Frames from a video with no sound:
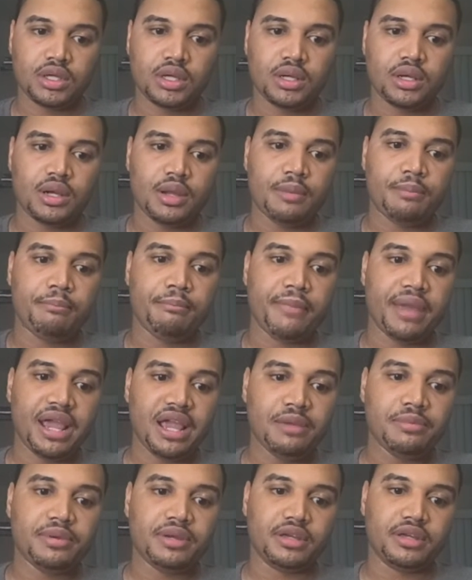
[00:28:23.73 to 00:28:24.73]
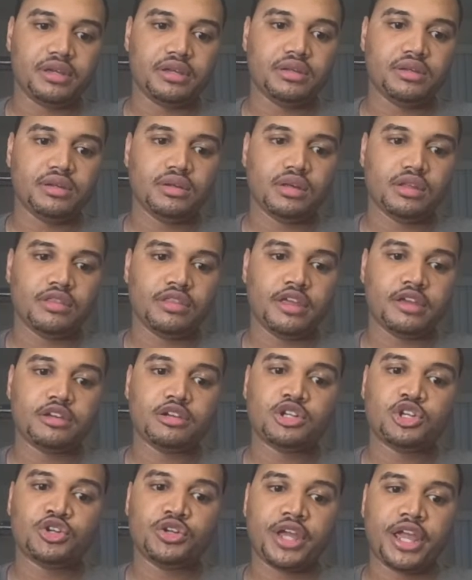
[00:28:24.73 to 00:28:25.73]
maybe they could
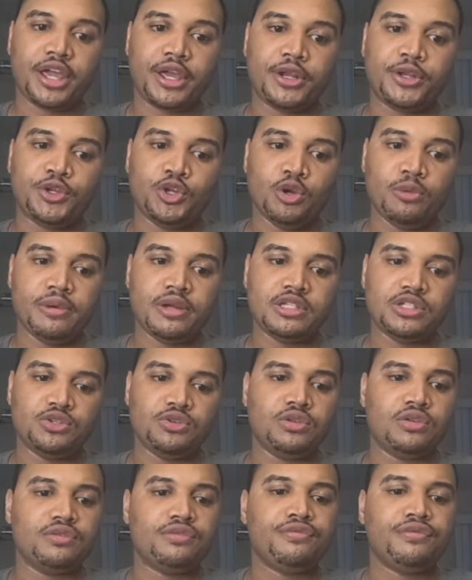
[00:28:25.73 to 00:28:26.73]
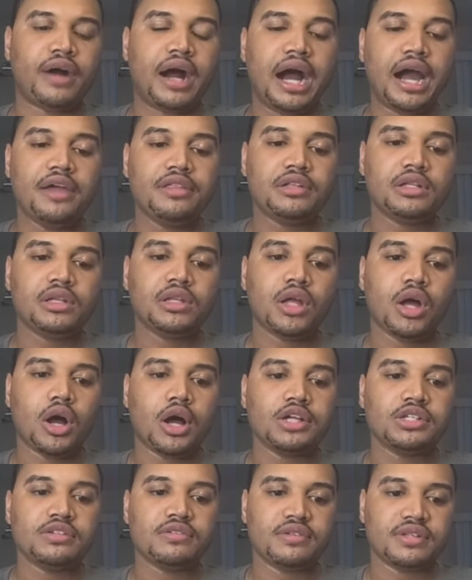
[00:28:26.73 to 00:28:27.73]
create humans who defy the laws
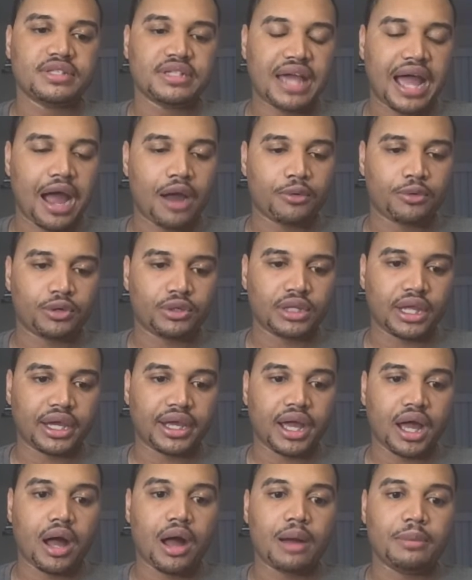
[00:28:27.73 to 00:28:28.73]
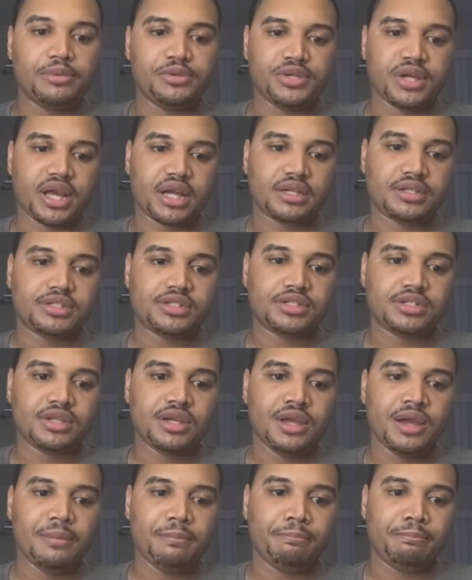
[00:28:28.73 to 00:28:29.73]
of the tower like objects,
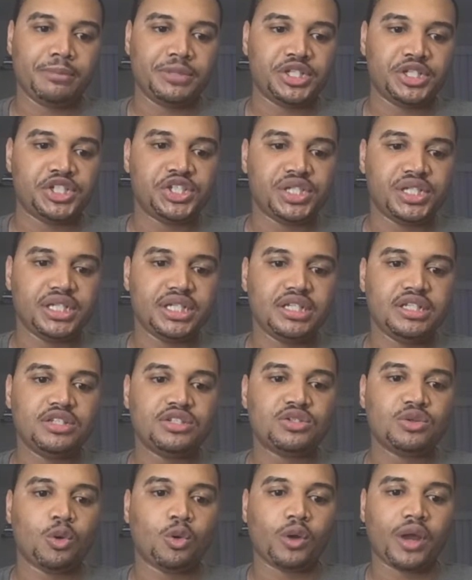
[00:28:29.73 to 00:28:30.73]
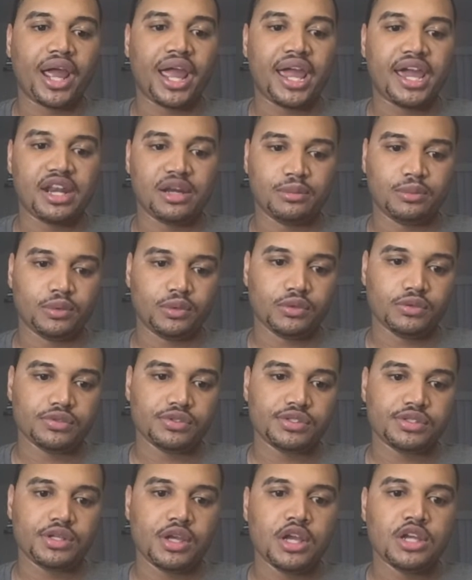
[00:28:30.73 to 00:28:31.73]
machines, or animals.
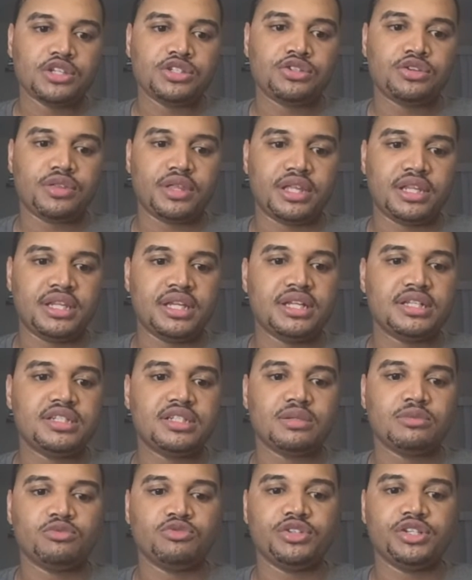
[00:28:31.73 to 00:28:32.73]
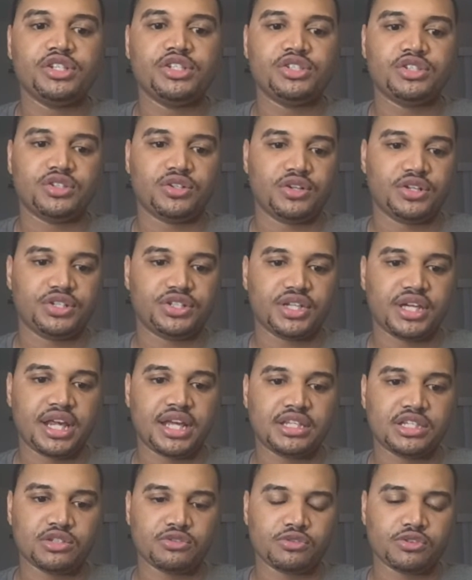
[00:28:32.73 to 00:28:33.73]
So they did some research, and as
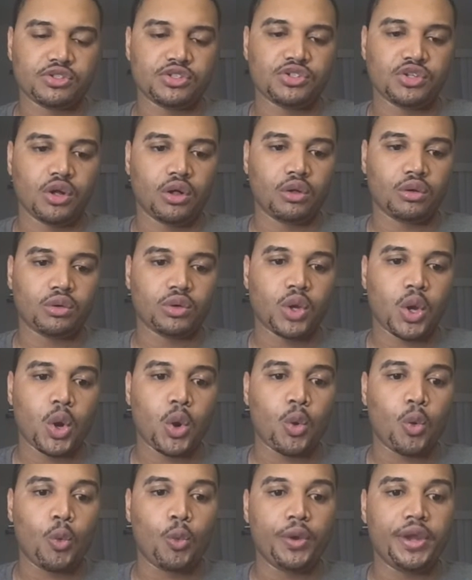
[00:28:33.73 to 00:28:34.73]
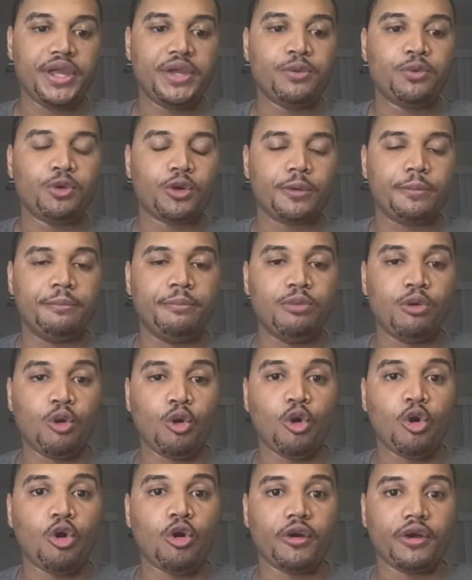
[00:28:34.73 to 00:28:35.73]
a result, we were
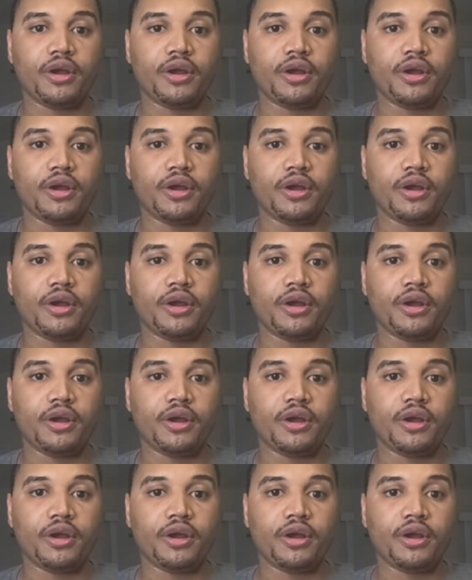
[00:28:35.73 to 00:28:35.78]
born.